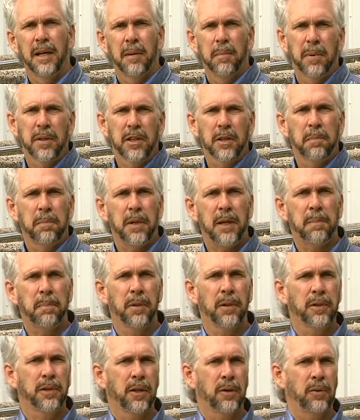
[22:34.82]
But the
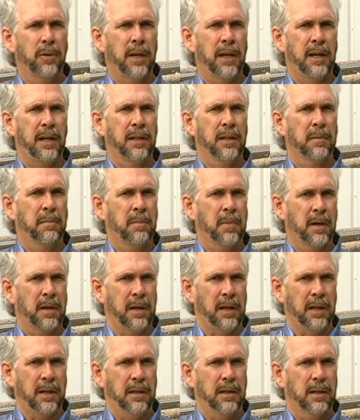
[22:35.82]
people donating the
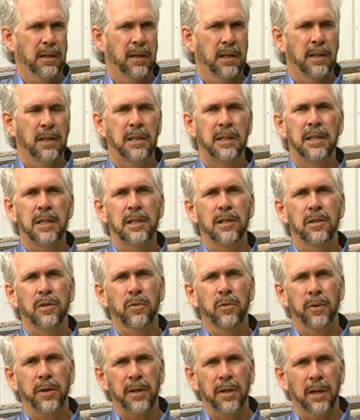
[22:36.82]
money didn't
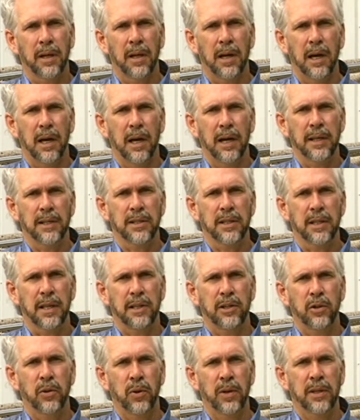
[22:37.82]
realize
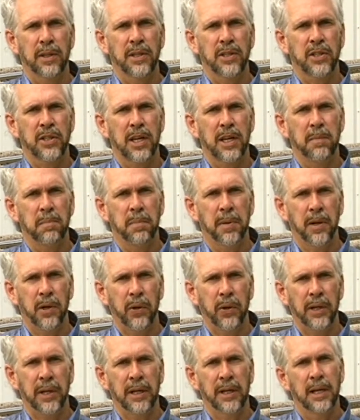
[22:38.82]
that during the same
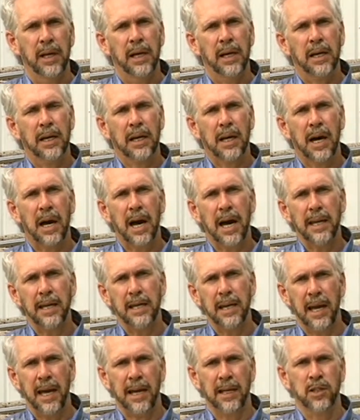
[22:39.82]
period,
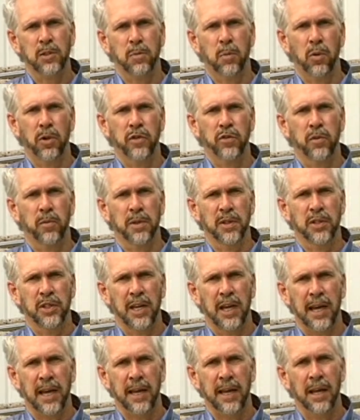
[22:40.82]
cotton exports from the
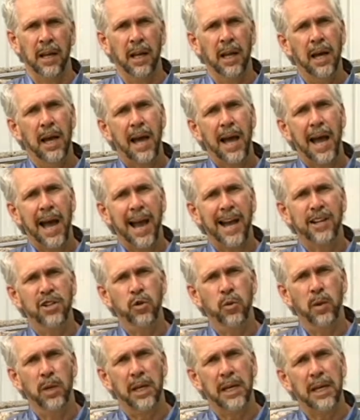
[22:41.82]
Sahel
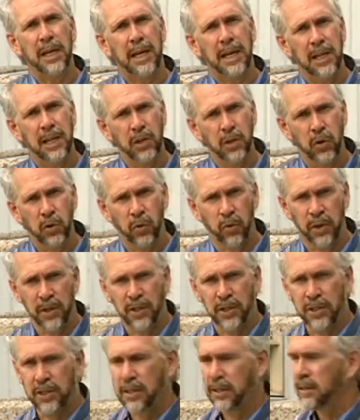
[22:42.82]
actually
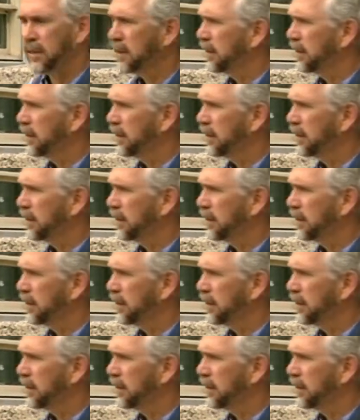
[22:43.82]
increased.